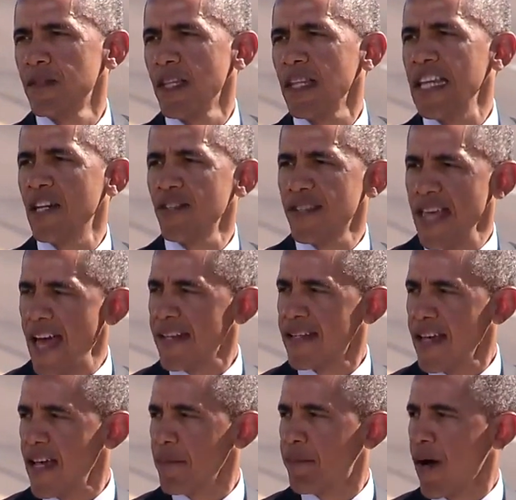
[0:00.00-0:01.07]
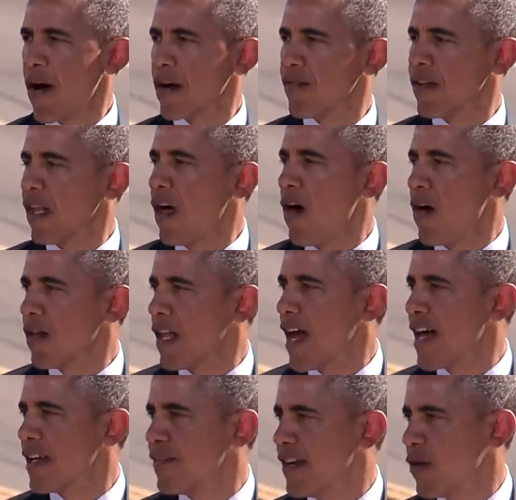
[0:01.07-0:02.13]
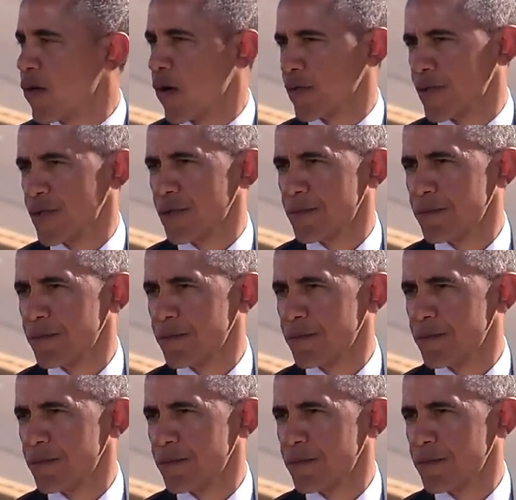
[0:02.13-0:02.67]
The leaders that day, part of a long line of heroes.